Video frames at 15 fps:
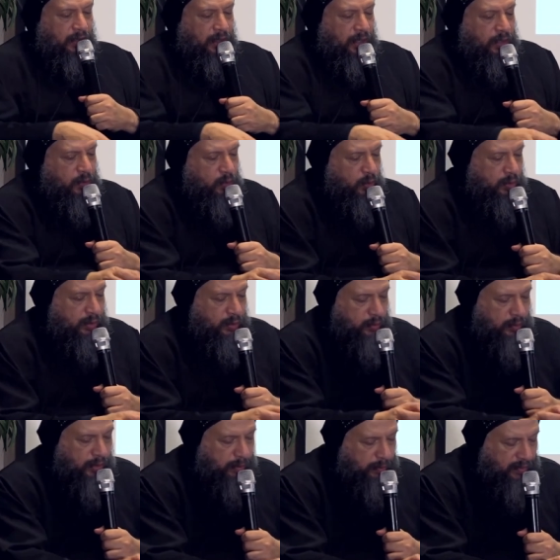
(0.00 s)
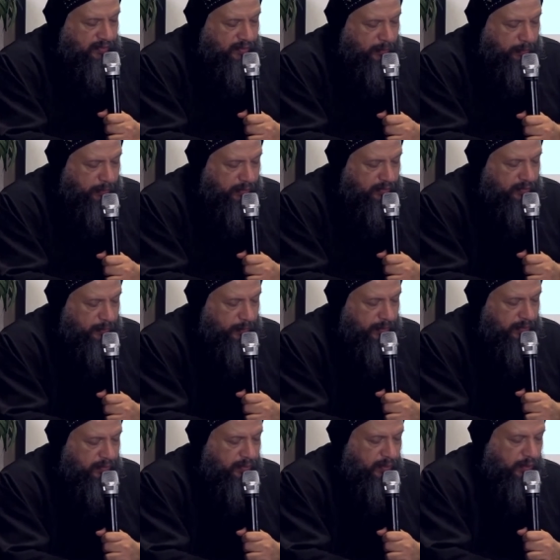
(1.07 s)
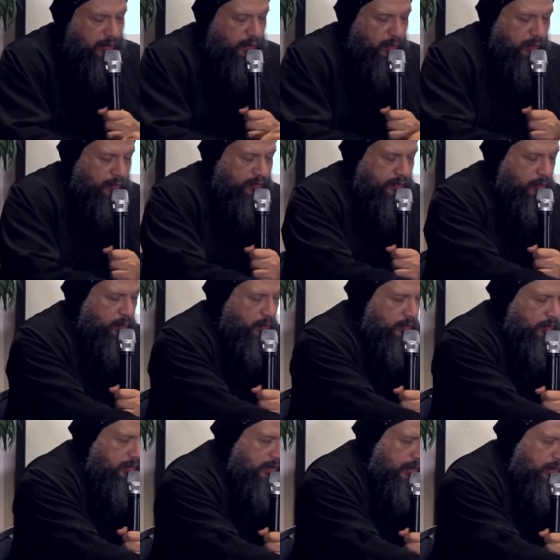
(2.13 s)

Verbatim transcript: according to the basic principles of the world,